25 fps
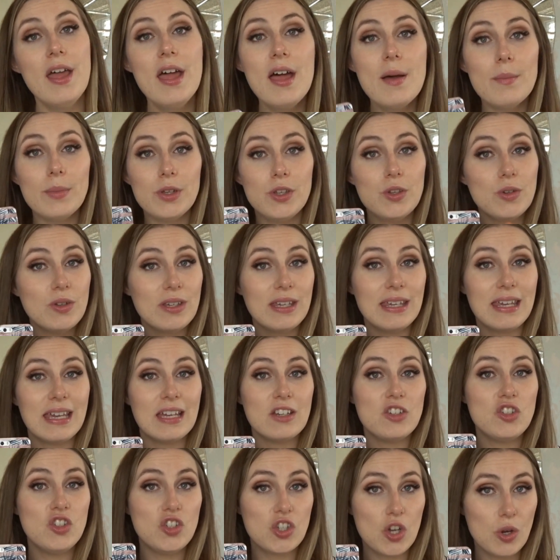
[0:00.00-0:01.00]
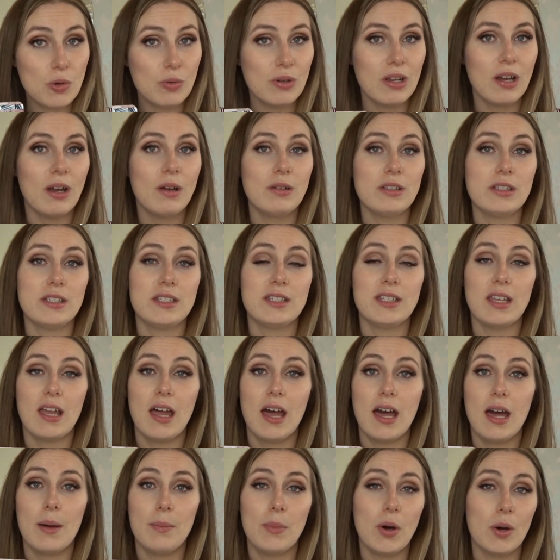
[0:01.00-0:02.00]
but you can get donut
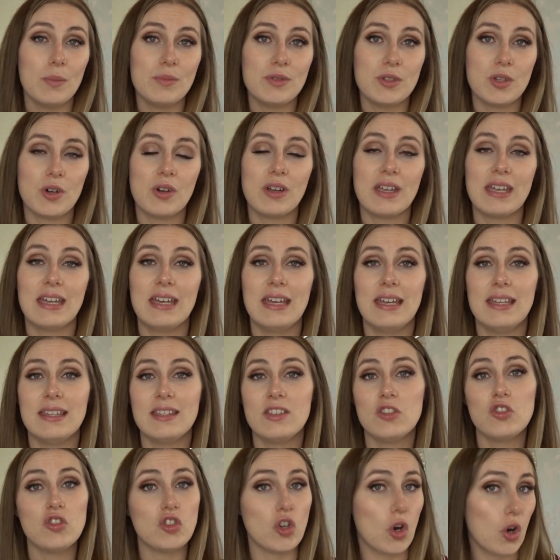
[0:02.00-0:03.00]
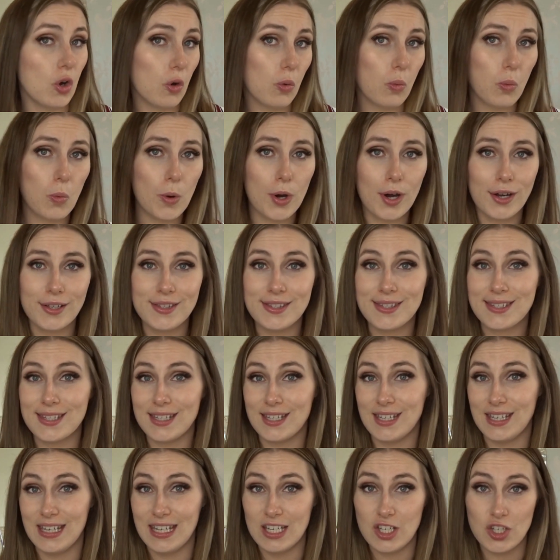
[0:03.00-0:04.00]
pop sockets, dog ones,
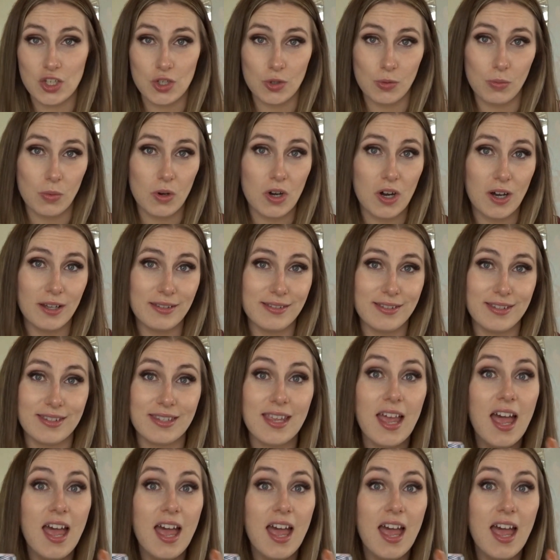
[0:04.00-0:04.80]
initial ones.